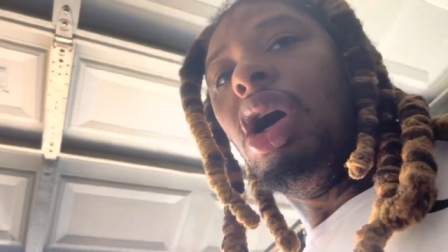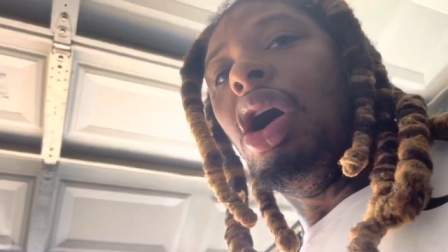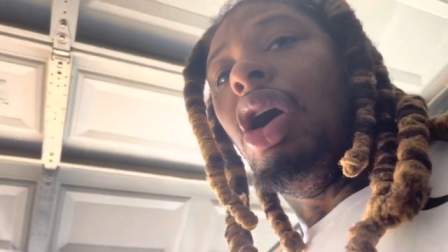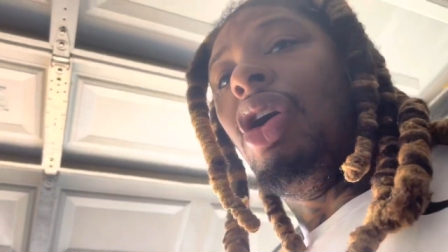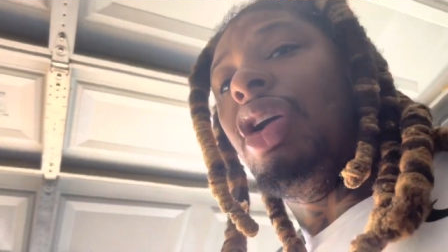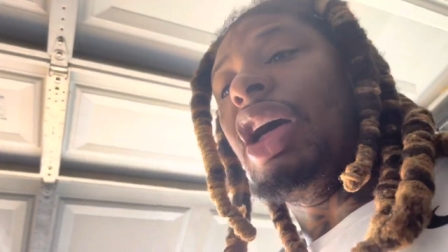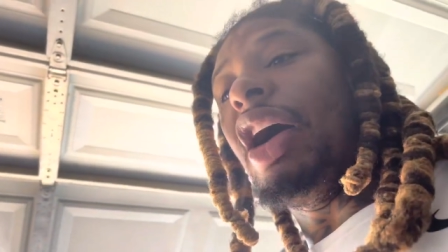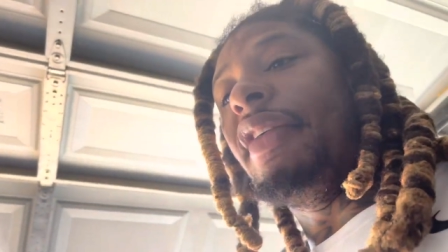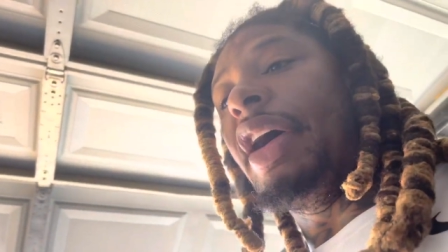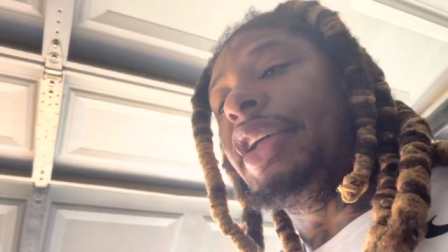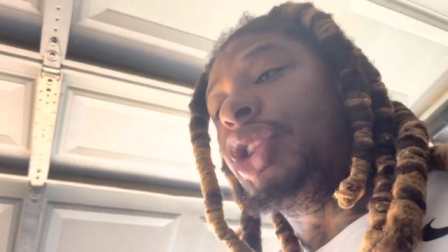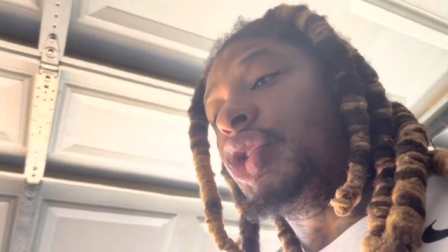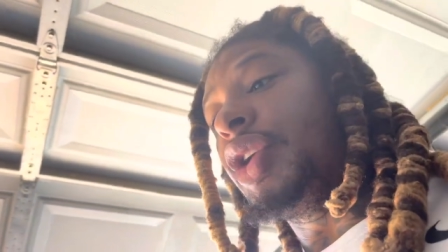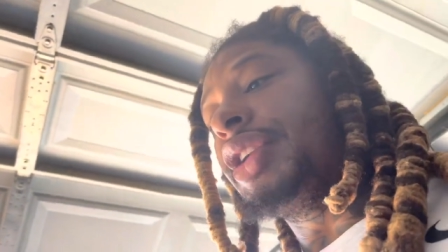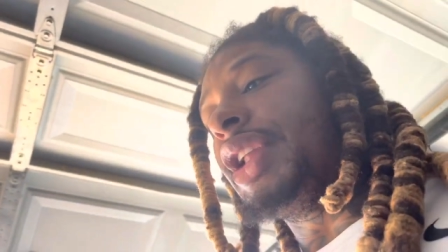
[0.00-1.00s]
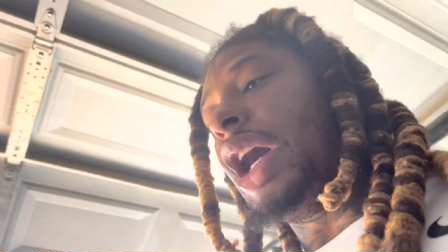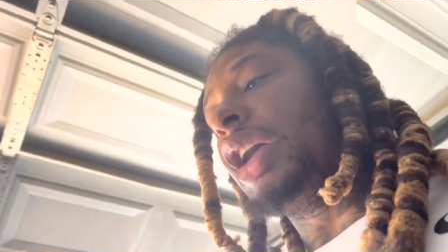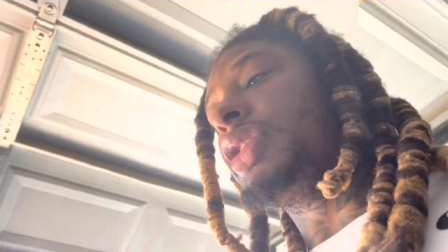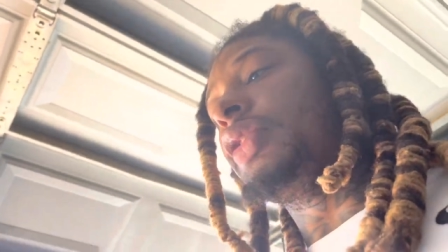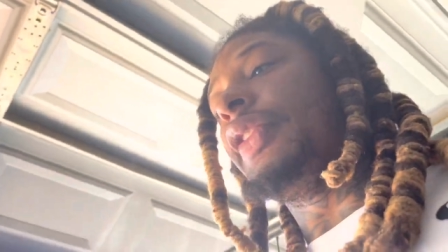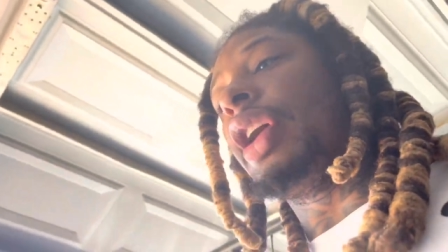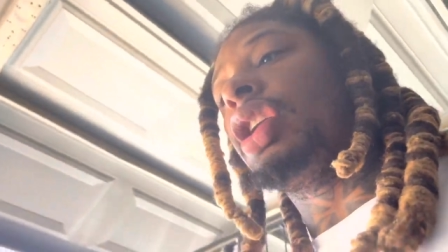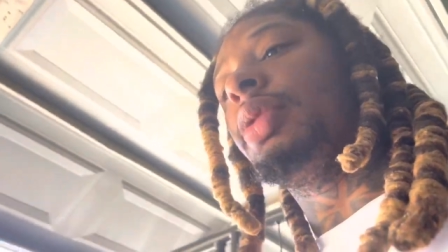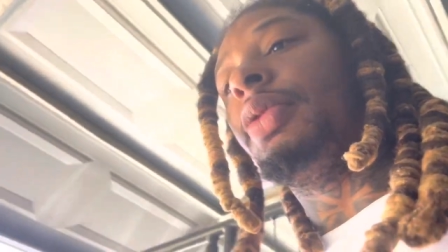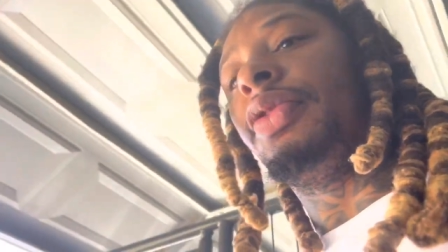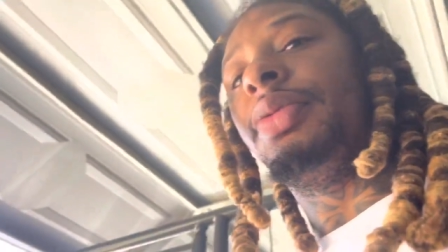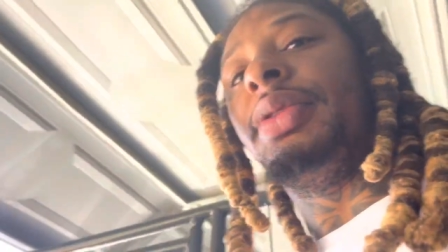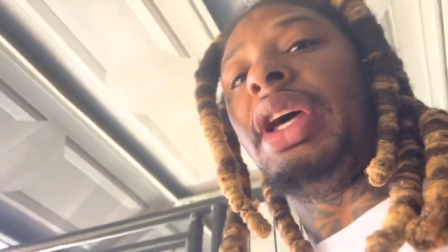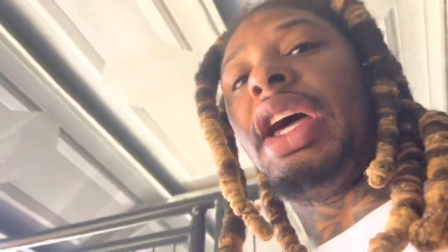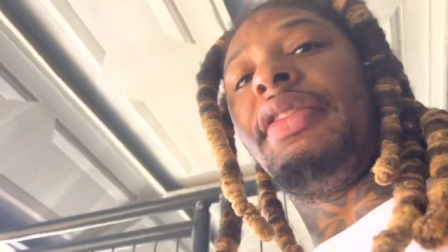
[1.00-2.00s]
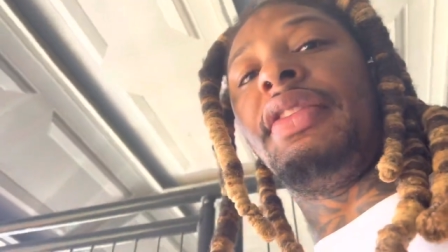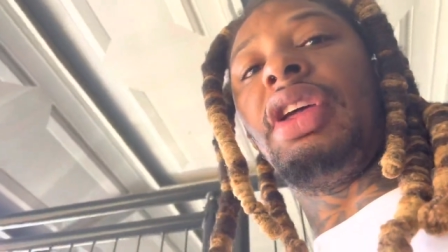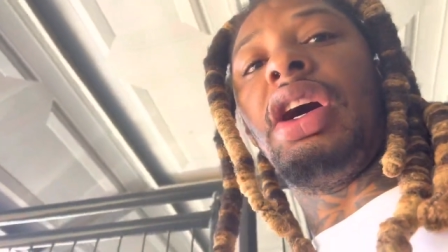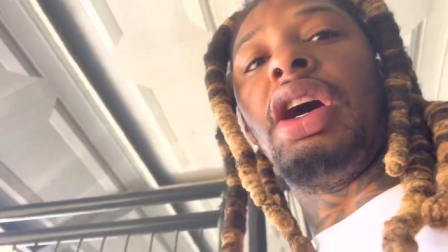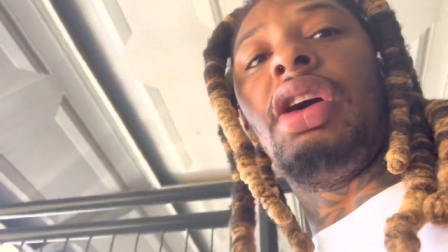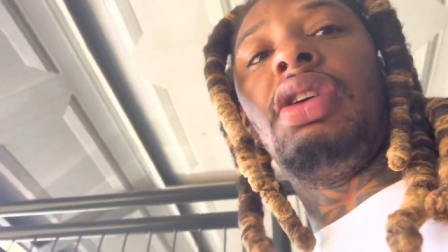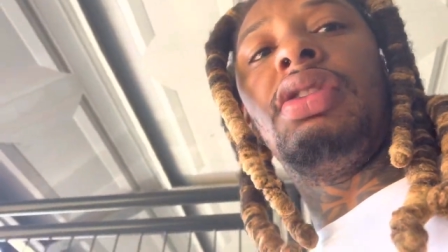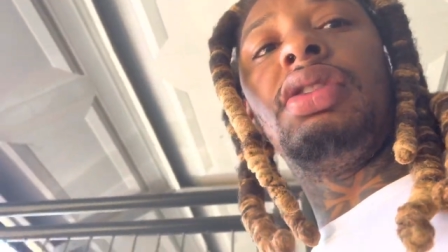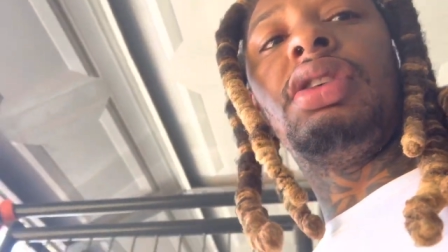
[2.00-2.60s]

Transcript: I only have like three dollars available for Navi, y'all.